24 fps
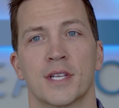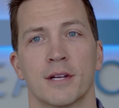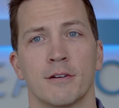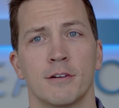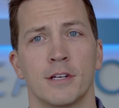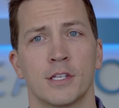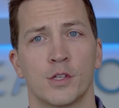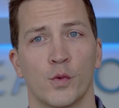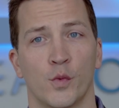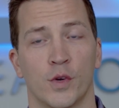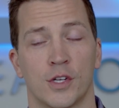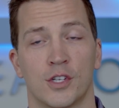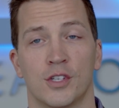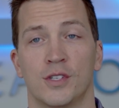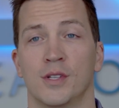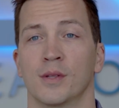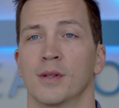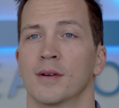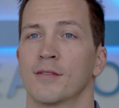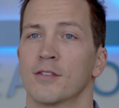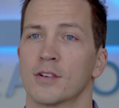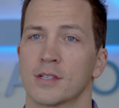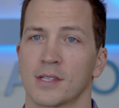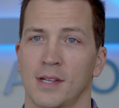series, which
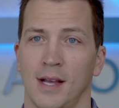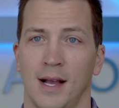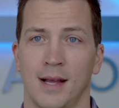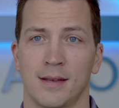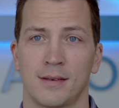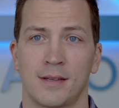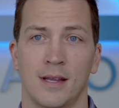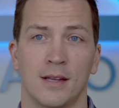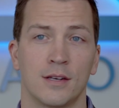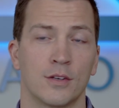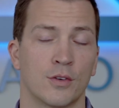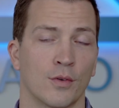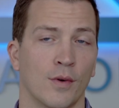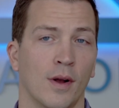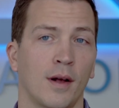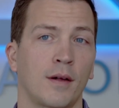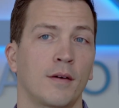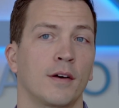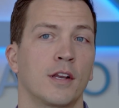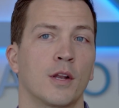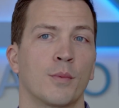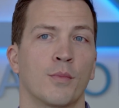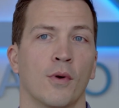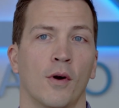delivers content
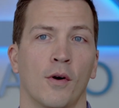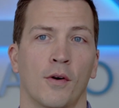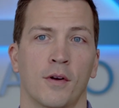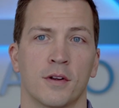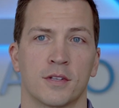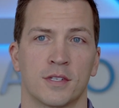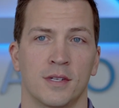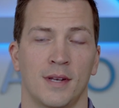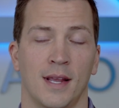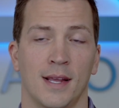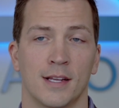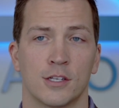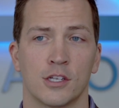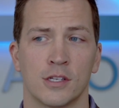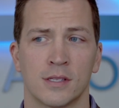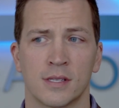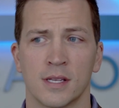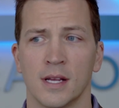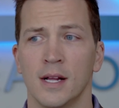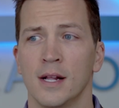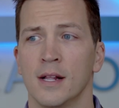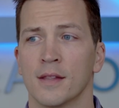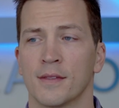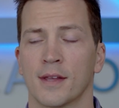directly to brokers and
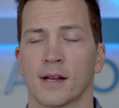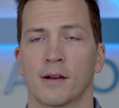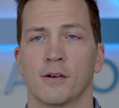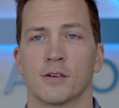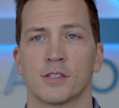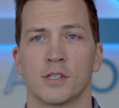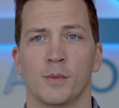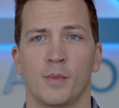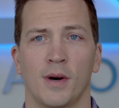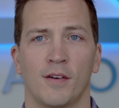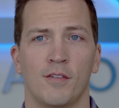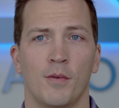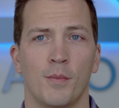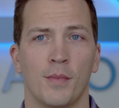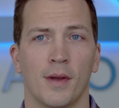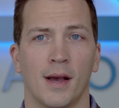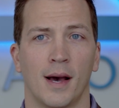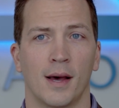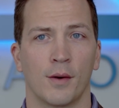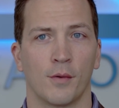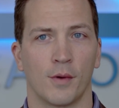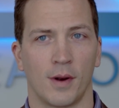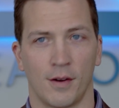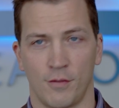agents that goes above and
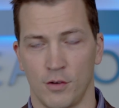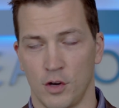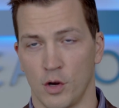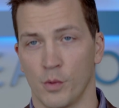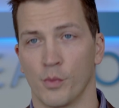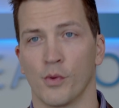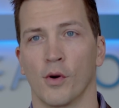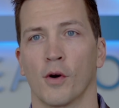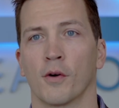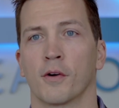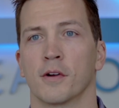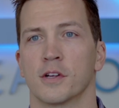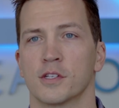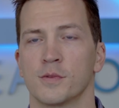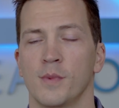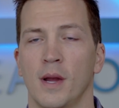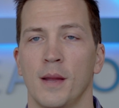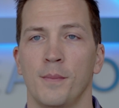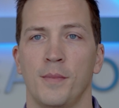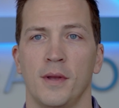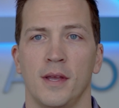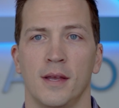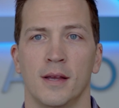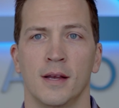beyond whatever your brokers
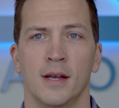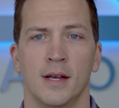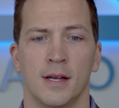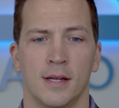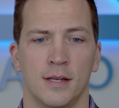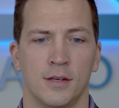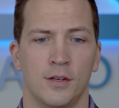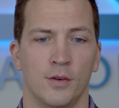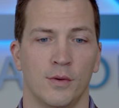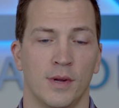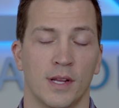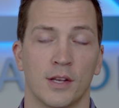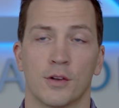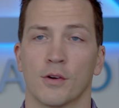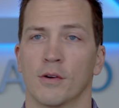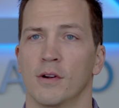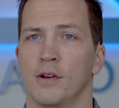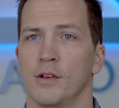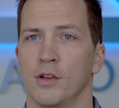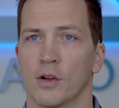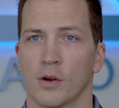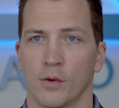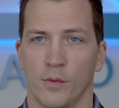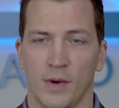might be doing
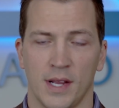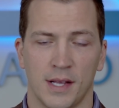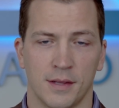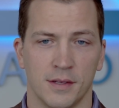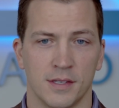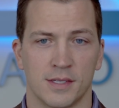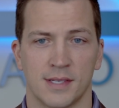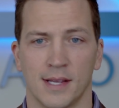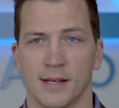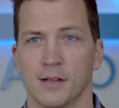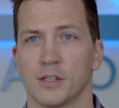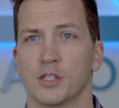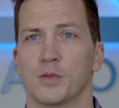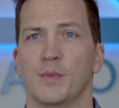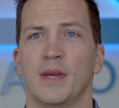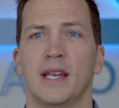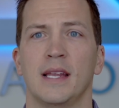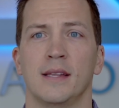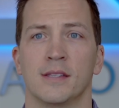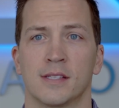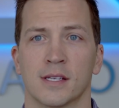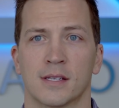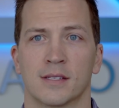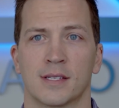during your weekly sales
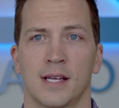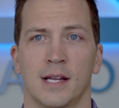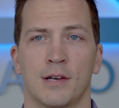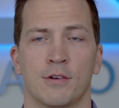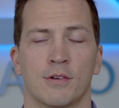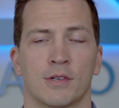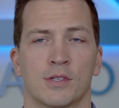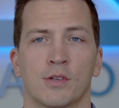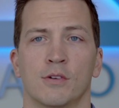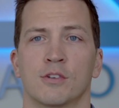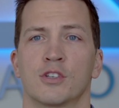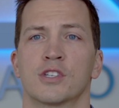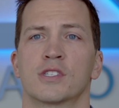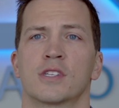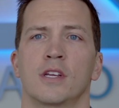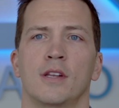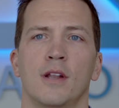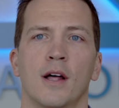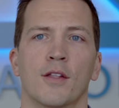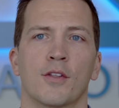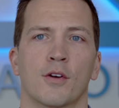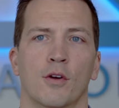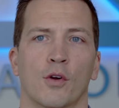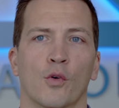meetings, etc. So it's just
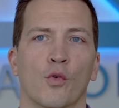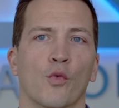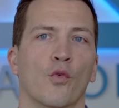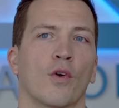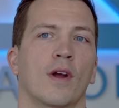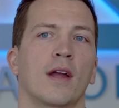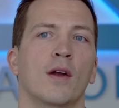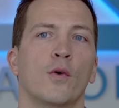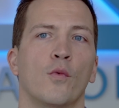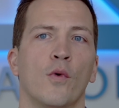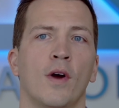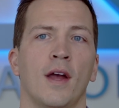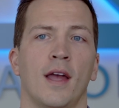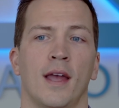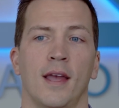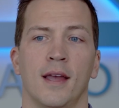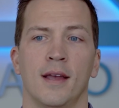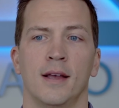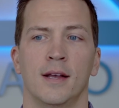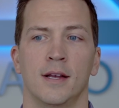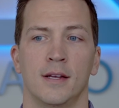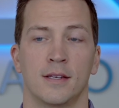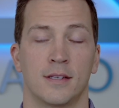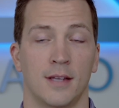another great
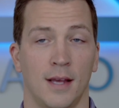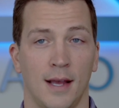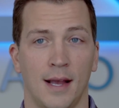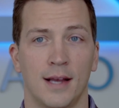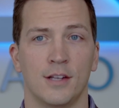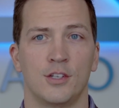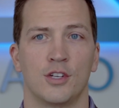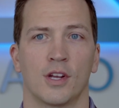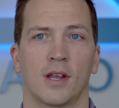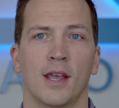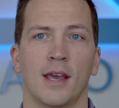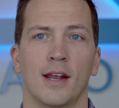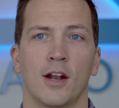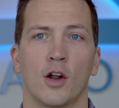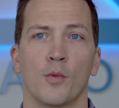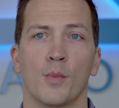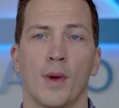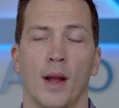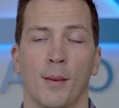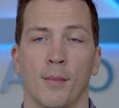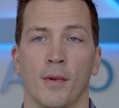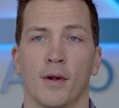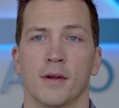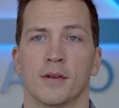way to educate
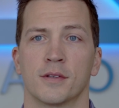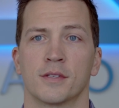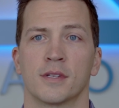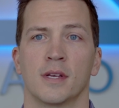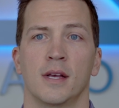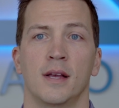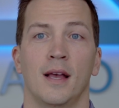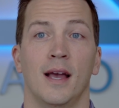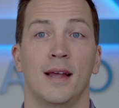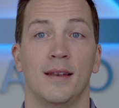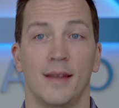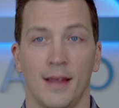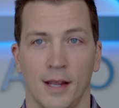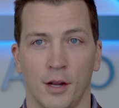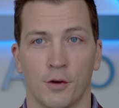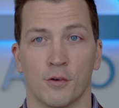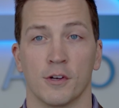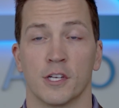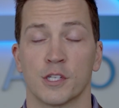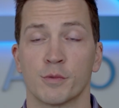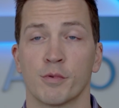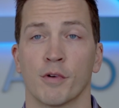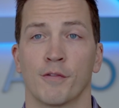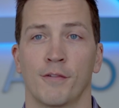our members and
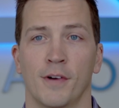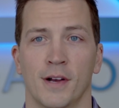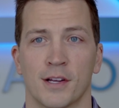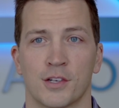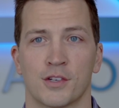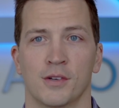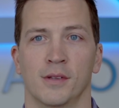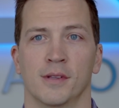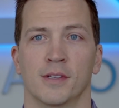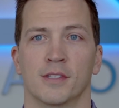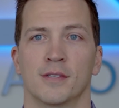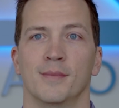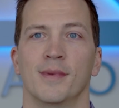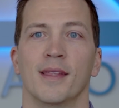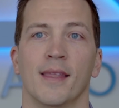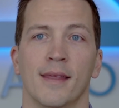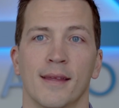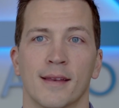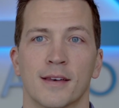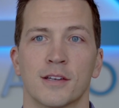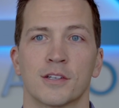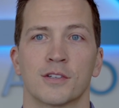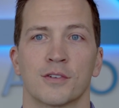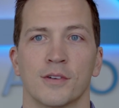increase professionalism
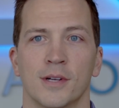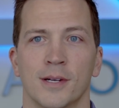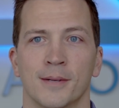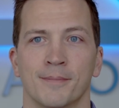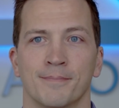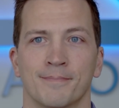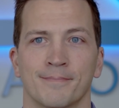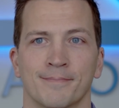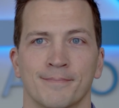in the industry.